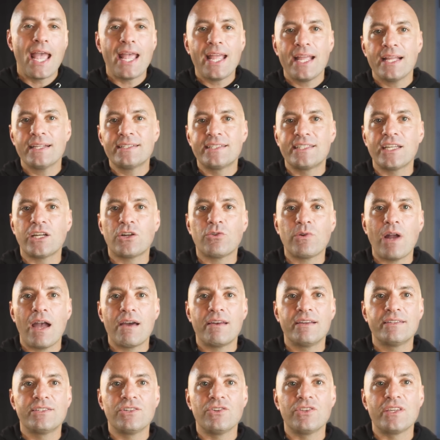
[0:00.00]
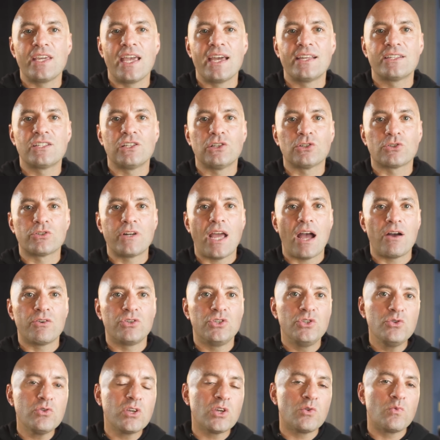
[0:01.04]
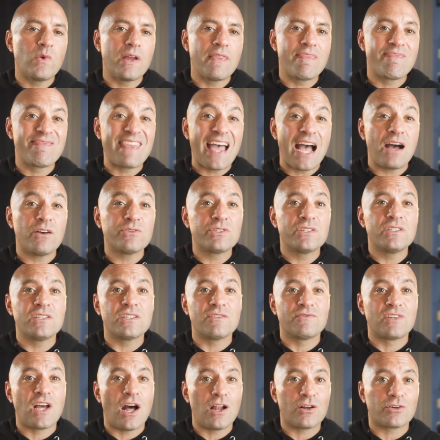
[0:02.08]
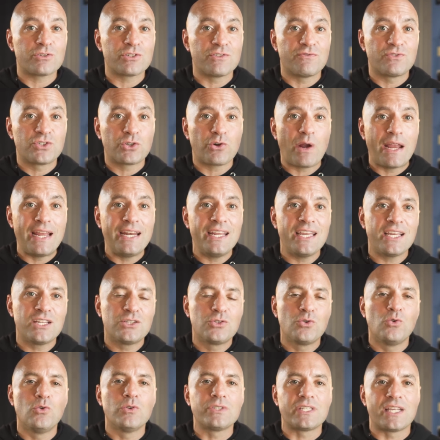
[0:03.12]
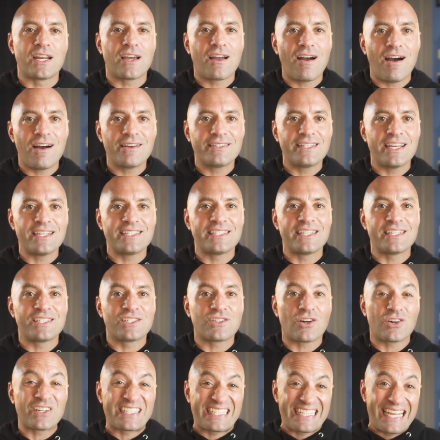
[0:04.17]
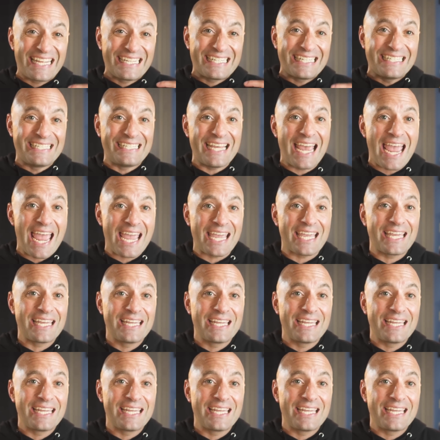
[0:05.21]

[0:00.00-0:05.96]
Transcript: And stick around until the end to learn how you can win thousands of dollars of training and tools in a contest that starts today.